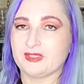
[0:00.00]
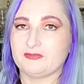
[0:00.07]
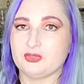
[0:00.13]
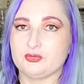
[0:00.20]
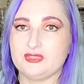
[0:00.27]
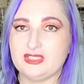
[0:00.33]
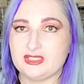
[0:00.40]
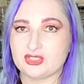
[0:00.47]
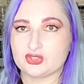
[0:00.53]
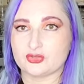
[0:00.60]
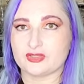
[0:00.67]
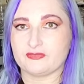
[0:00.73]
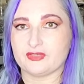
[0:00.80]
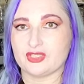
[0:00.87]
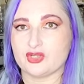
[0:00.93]
If you didn't
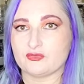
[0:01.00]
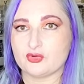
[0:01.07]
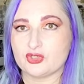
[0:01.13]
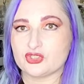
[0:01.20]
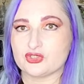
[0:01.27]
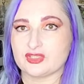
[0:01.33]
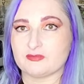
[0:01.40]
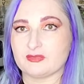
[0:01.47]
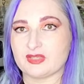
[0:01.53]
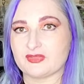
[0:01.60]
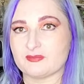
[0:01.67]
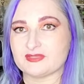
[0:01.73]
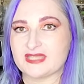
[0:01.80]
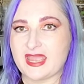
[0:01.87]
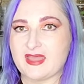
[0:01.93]
enjoy the video, of course you can give me
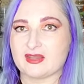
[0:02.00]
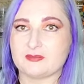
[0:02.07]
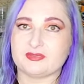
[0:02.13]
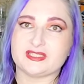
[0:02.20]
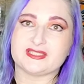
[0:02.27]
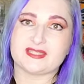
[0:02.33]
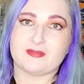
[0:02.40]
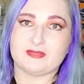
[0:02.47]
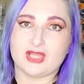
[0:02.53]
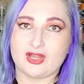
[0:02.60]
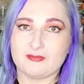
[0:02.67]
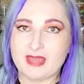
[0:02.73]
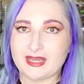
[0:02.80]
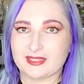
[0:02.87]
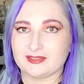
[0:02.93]
a thumbs down, and please tell me
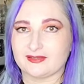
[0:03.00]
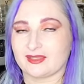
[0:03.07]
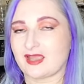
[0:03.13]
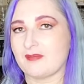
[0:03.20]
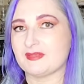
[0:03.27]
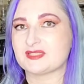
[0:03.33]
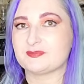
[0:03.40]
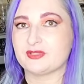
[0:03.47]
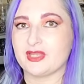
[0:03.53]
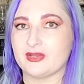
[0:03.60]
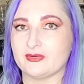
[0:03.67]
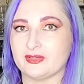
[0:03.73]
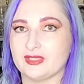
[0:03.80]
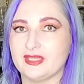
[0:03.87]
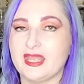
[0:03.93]
all about it in the comments
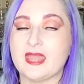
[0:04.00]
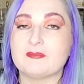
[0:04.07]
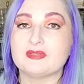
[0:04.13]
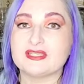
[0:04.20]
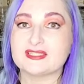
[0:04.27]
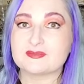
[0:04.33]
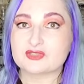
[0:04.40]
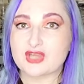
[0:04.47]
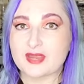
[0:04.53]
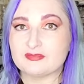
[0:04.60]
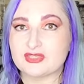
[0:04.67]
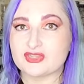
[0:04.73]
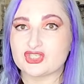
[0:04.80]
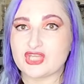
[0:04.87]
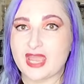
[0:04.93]
below. And please
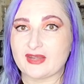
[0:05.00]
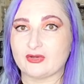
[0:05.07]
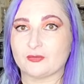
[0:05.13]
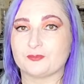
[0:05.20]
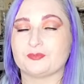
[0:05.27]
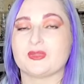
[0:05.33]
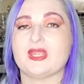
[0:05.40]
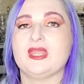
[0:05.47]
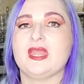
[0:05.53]
subscribe to the channel.